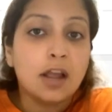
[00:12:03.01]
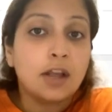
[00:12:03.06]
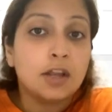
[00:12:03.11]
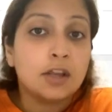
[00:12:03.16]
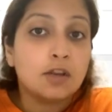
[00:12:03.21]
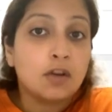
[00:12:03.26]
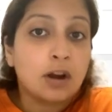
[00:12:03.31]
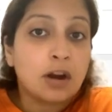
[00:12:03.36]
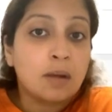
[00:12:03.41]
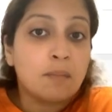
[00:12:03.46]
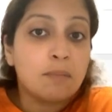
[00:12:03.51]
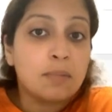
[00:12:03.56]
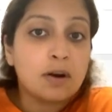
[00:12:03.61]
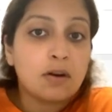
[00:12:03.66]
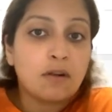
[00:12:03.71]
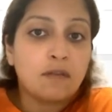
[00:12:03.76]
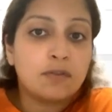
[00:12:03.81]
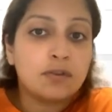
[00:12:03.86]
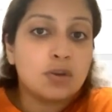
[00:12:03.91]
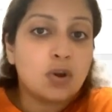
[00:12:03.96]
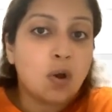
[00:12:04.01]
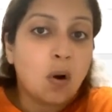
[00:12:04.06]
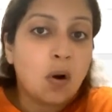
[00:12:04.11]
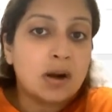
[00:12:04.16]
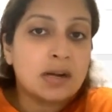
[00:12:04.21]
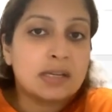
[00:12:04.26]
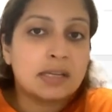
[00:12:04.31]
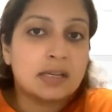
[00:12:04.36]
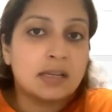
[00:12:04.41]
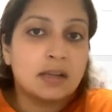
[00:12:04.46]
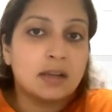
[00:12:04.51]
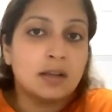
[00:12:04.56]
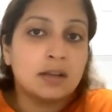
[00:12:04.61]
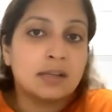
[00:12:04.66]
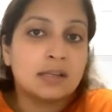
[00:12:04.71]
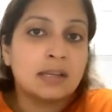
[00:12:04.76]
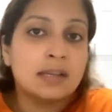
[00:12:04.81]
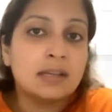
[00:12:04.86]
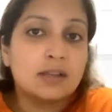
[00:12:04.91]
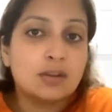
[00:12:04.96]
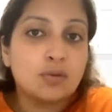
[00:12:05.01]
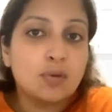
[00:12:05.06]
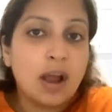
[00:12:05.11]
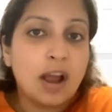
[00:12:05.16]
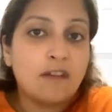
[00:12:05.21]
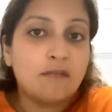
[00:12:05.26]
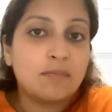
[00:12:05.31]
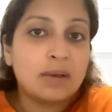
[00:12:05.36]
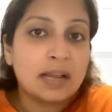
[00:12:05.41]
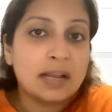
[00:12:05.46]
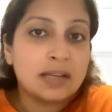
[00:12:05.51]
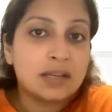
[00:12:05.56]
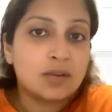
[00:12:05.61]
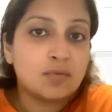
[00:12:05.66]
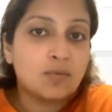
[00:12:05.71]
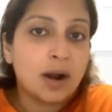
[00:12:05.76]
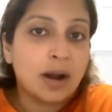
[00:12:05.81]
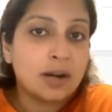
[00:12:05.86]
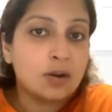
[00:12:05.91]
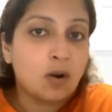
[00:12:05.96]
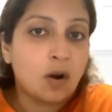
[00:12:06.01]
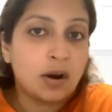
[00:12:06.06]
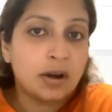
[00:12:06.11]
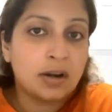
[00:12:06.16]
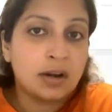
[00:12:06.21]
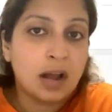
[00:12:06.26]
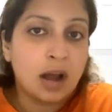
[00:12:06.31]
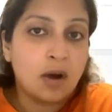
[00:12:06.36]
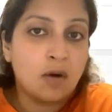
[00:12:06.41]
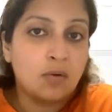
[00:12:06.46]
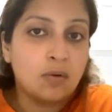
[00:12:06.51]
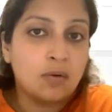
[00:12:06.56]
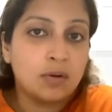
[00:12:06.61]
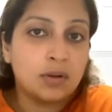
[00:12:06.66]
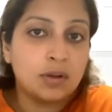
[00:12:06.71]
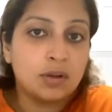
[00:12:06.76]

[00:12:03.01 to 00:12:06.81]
your number of dots, since you have placed one dot now,